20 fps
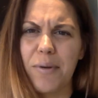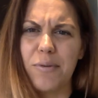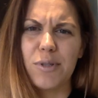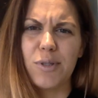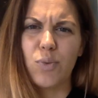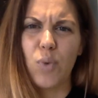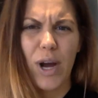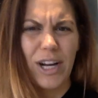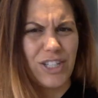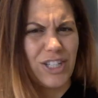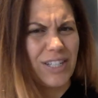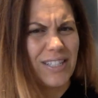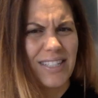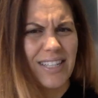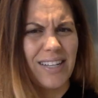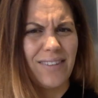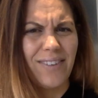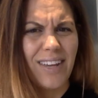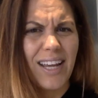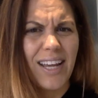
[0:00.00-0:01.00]
I was watching
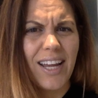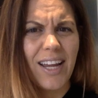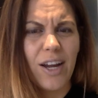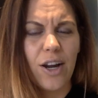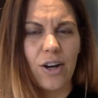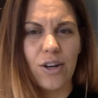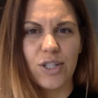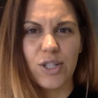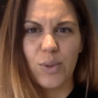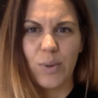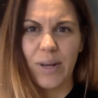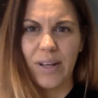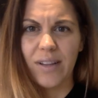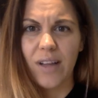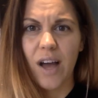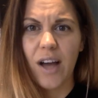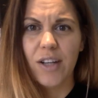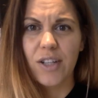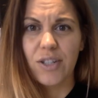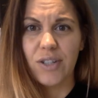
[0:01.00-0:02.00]
TV or doing
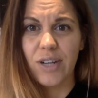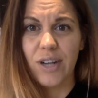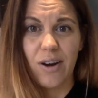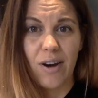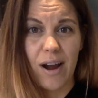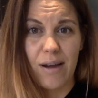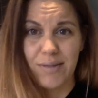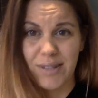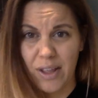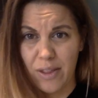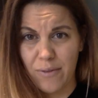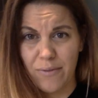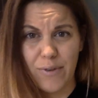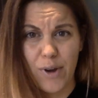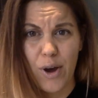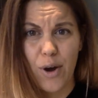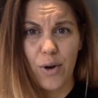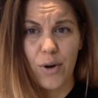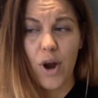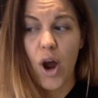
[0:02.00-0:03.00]
laundry or I was on the
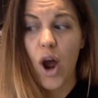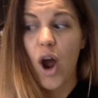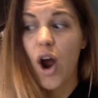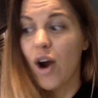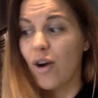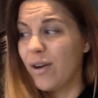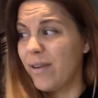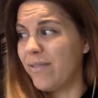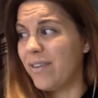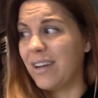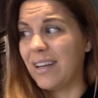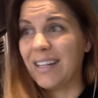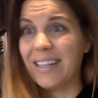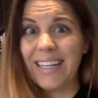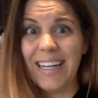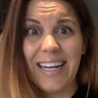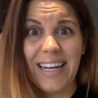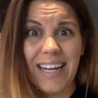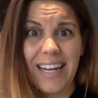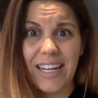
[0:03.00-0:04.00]
phone or even
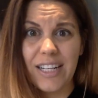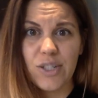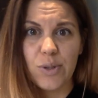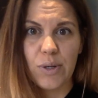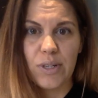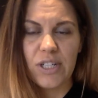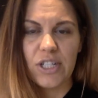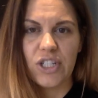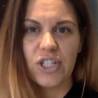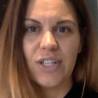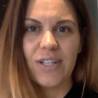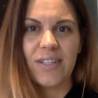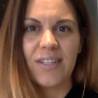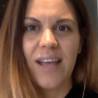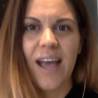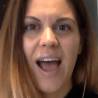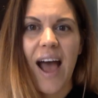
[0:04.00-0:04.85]
cleaning, doing dishes,